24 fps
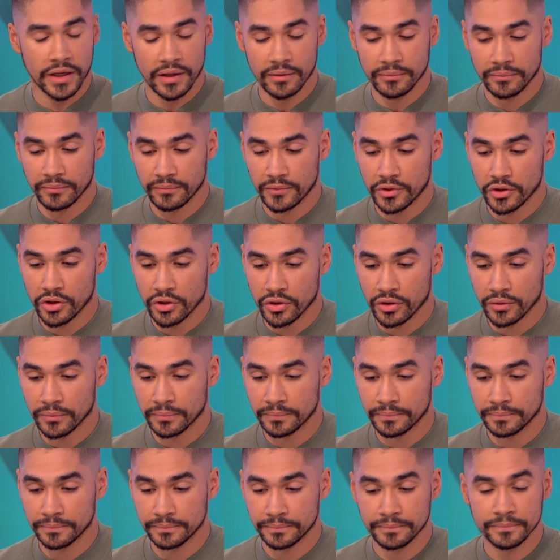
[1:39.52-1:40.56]
Yeah, I sure.
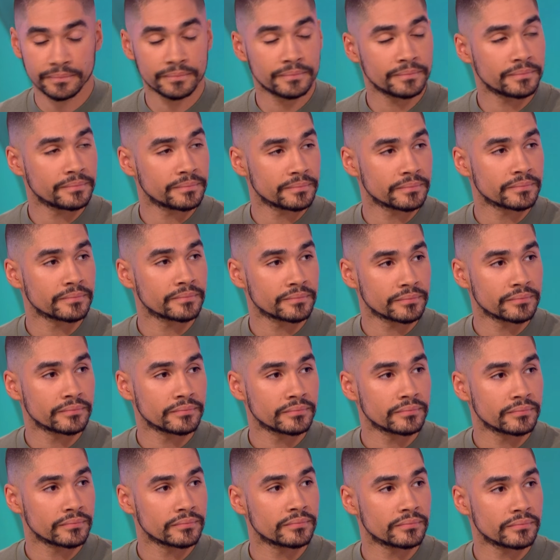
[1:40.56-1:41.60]
have, and I know that you
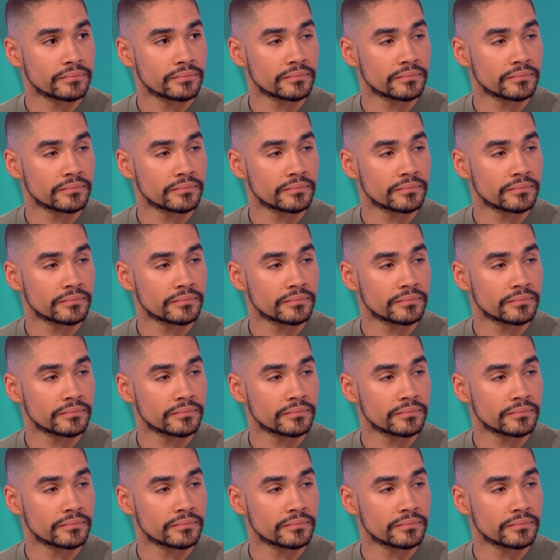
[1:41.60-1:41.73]
have.